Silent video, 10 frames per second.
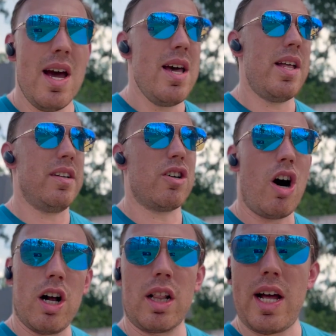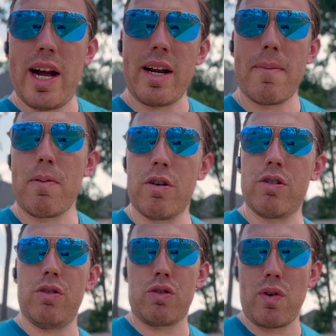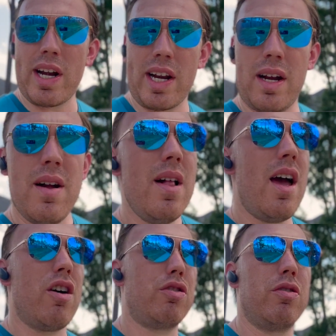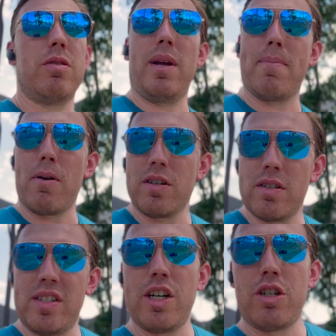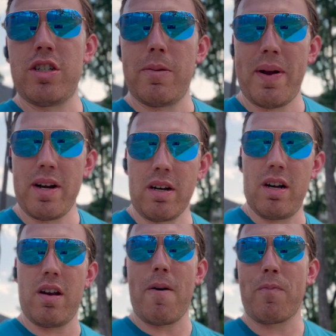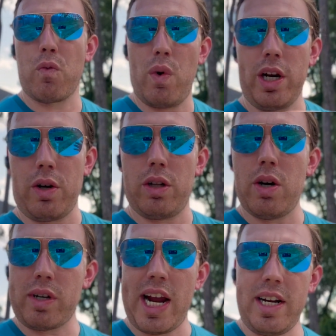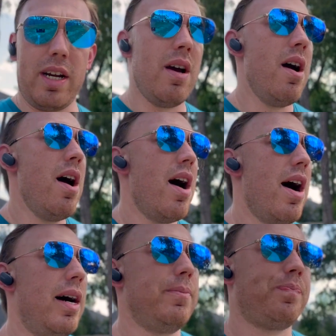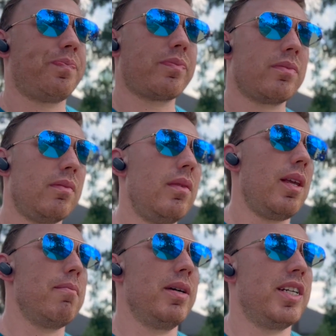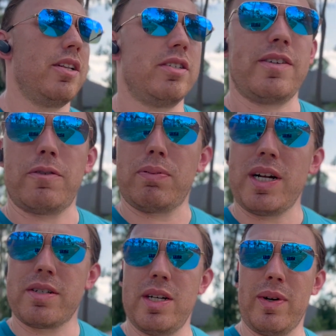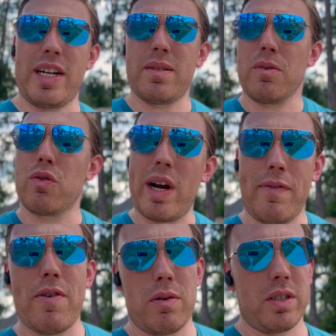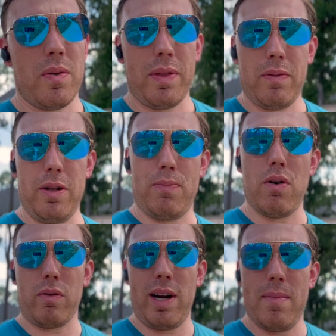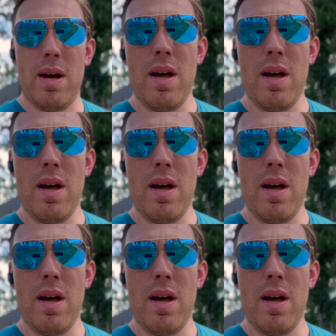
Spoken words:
that is online personal training. I also do some in-person sessions depending on where you're located. But yeah, there's different plans. And then we got some great folks going through the program